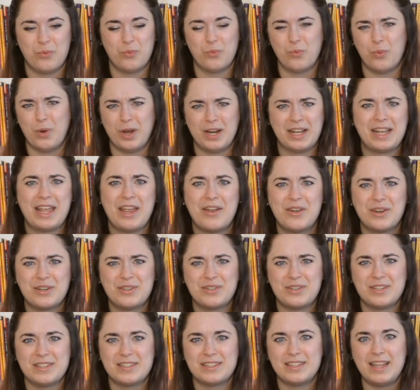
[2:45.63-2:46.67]
what a
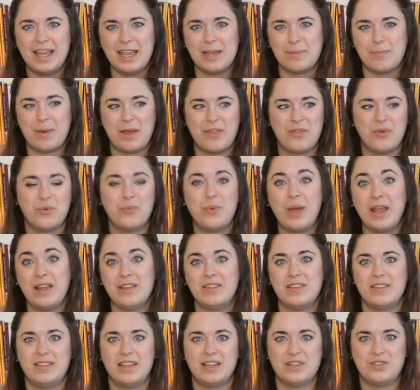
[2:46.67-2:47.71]
character is like by the
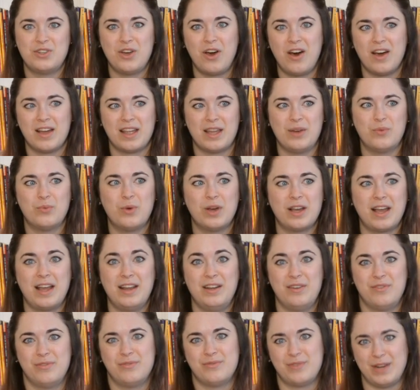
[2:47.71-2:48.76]
way that they talk and what
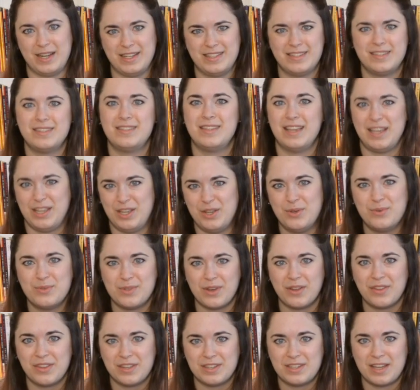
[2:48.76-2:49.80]
kind of phrases they
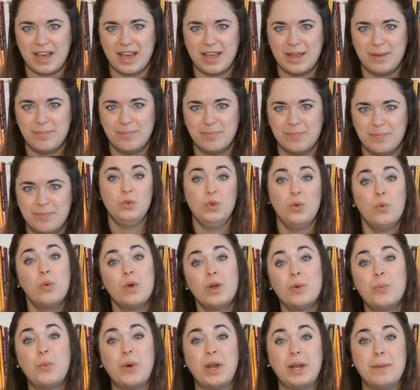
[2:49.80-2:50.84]
use all the time.
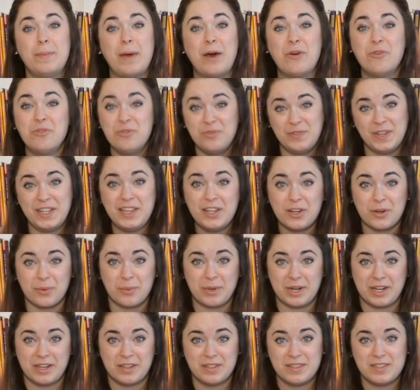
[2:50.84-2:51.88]
Or what about filler
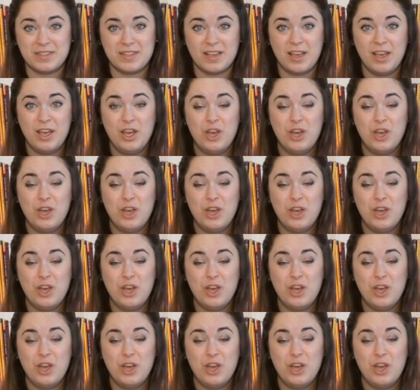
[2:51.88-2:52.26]
words?